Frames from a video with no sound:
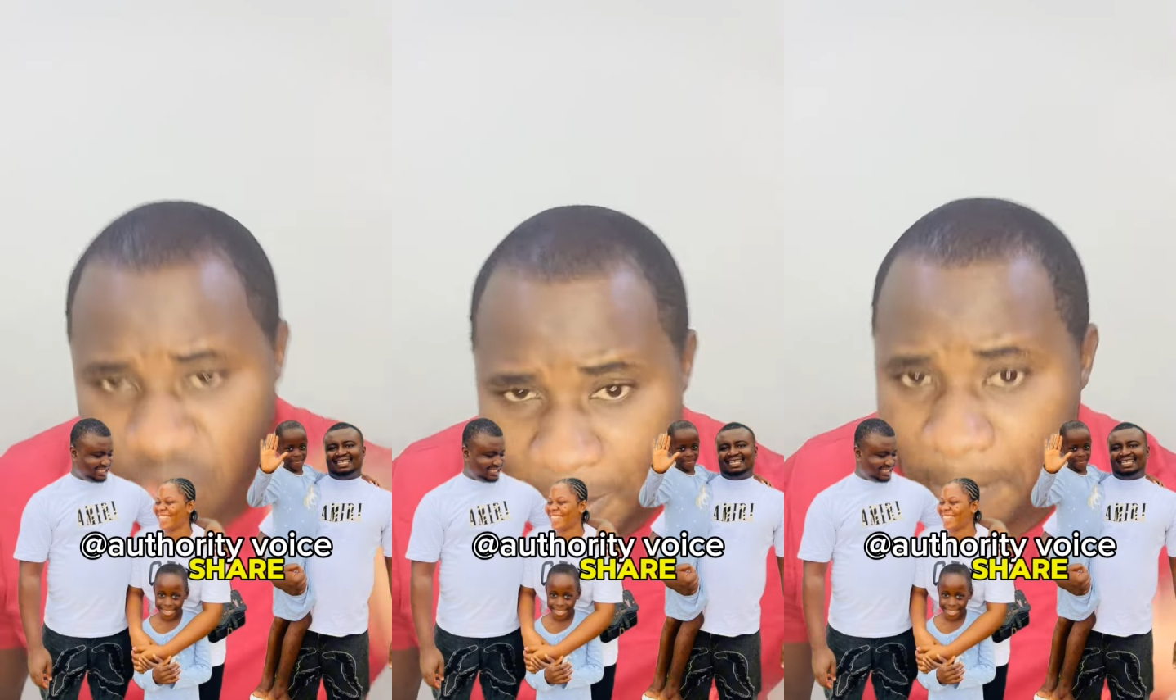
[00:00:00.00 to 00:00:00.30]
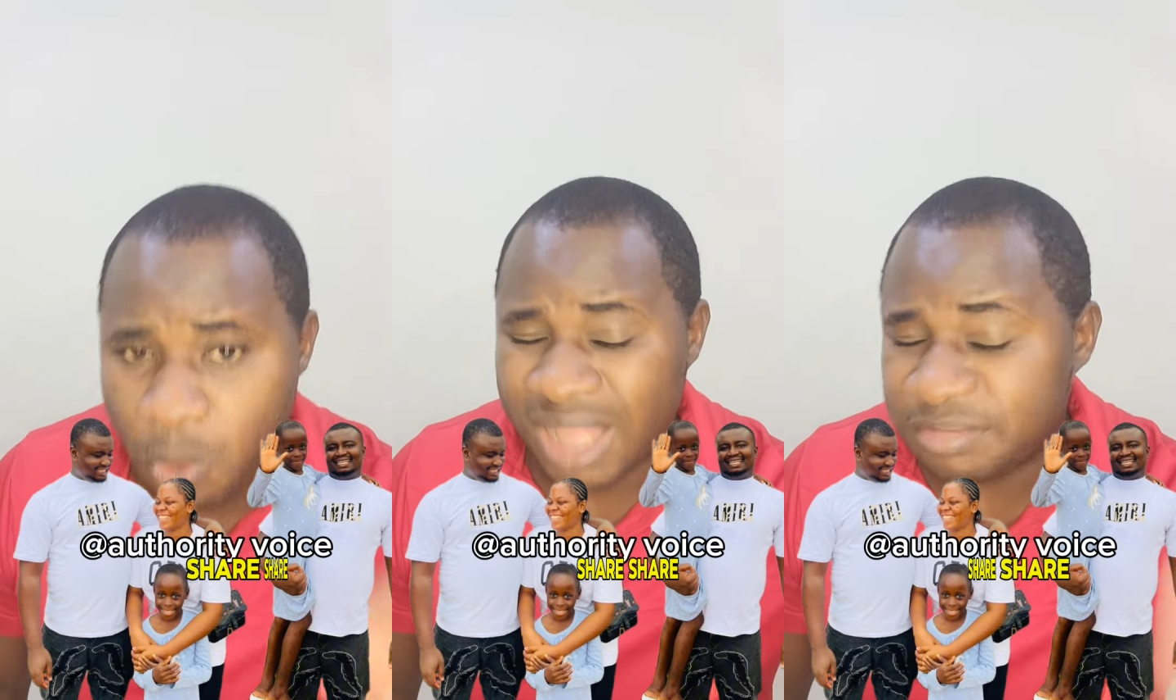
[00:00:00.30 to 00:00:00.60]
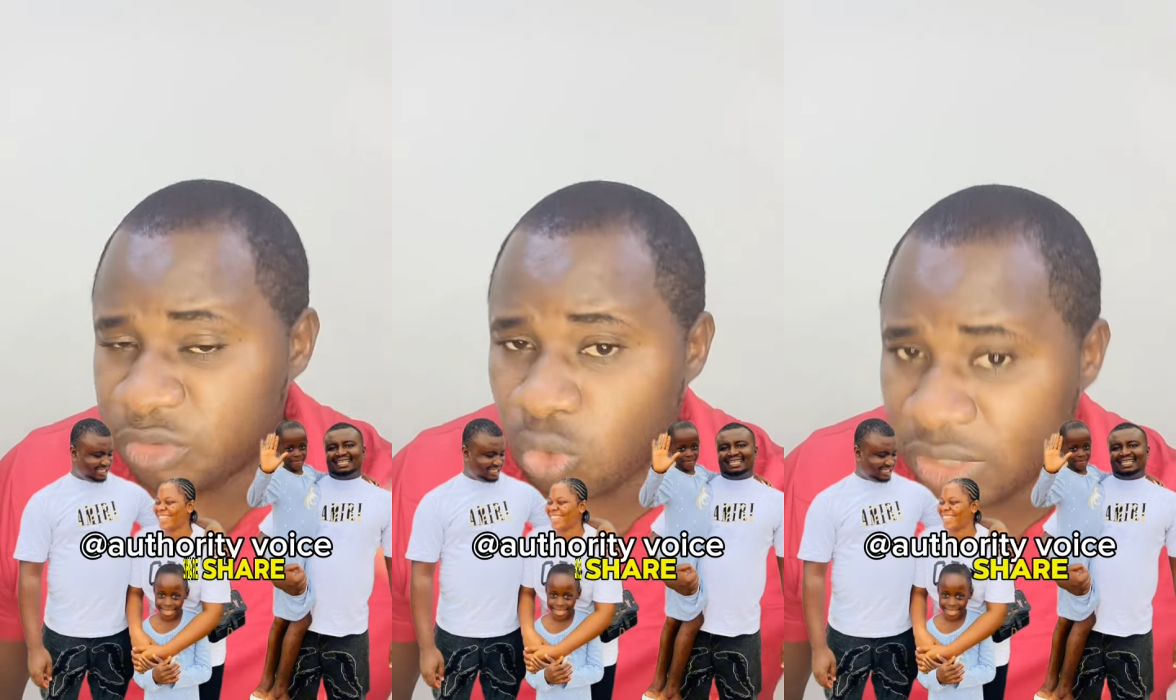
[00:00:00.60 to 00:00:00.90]
you people
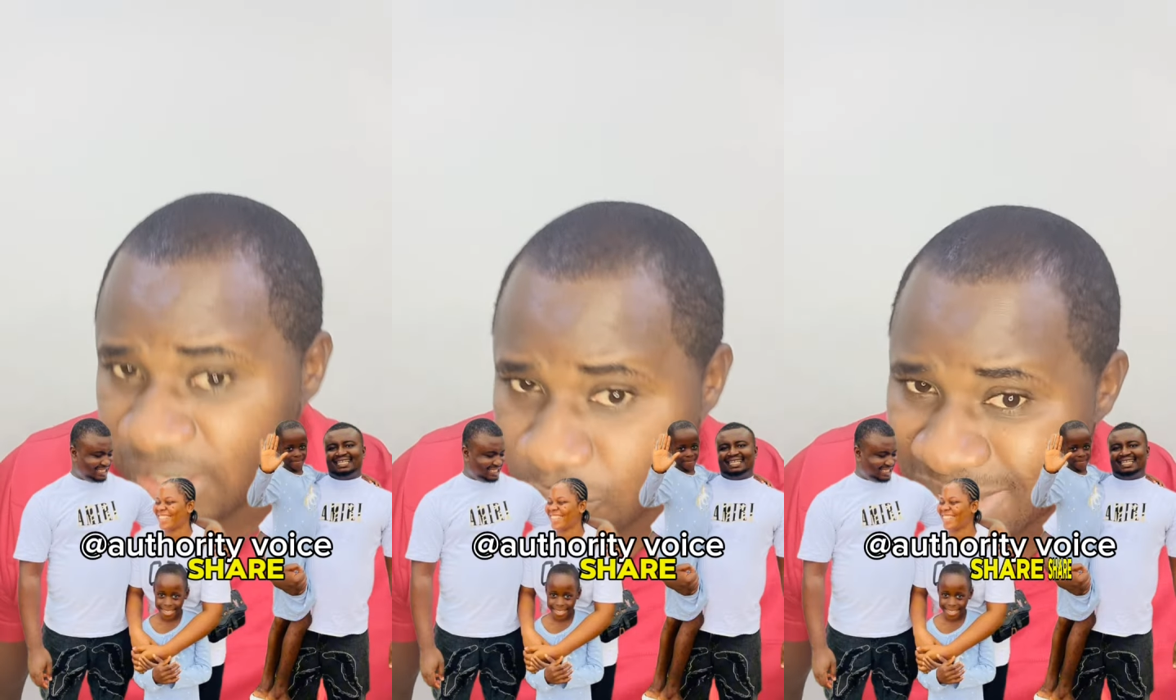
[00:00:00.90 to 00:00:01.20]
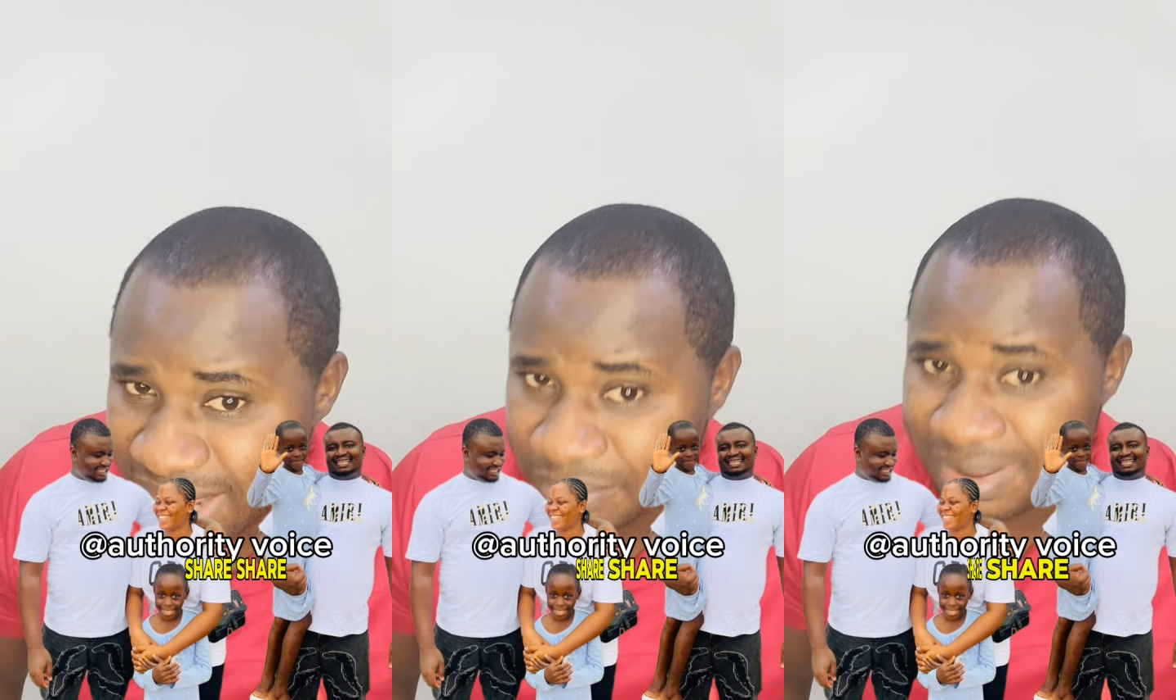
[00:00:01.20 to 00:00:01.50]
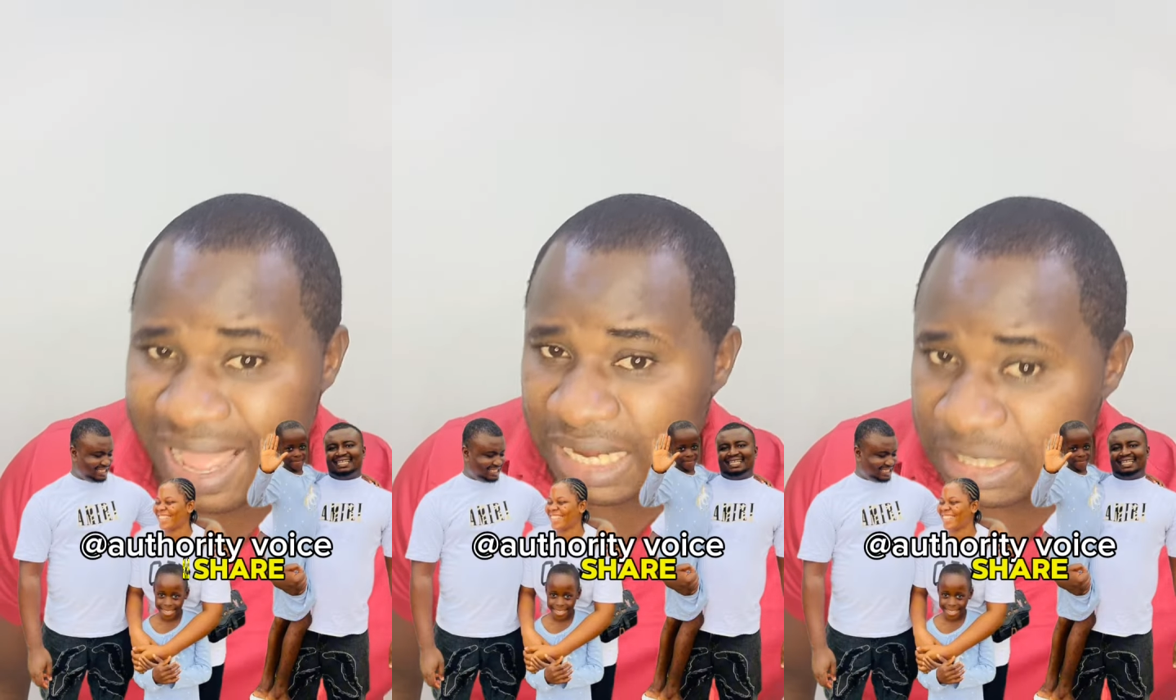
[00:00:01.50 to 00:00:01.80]
want me to kneel
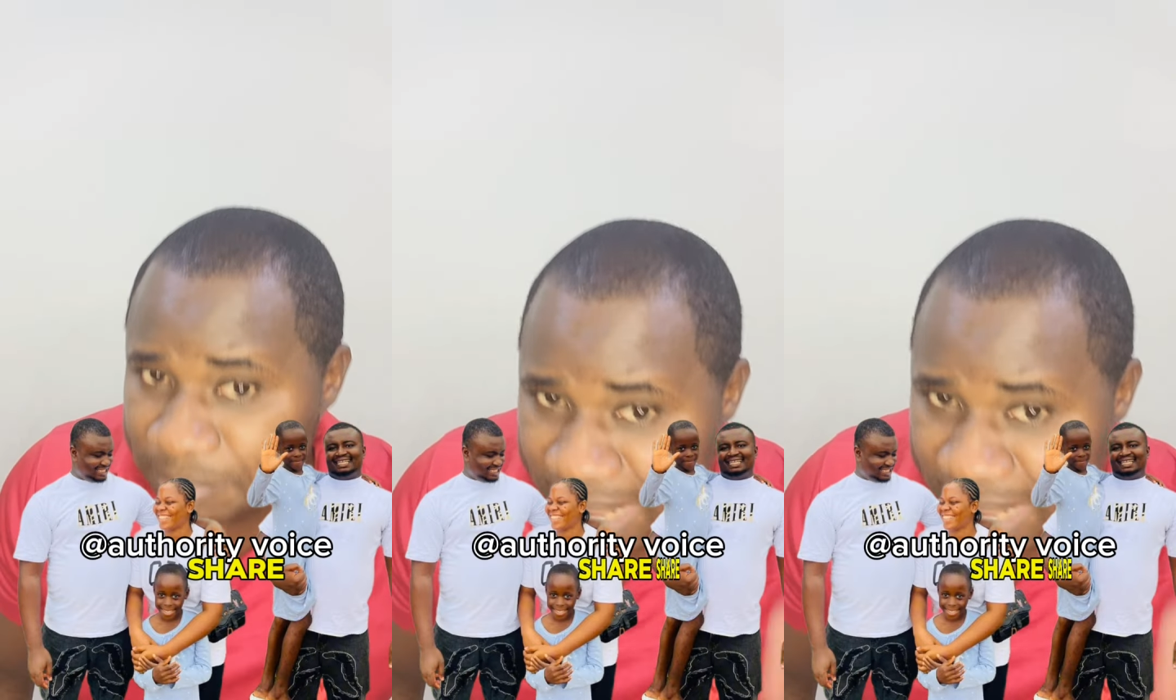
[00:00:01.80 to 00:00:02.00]
down and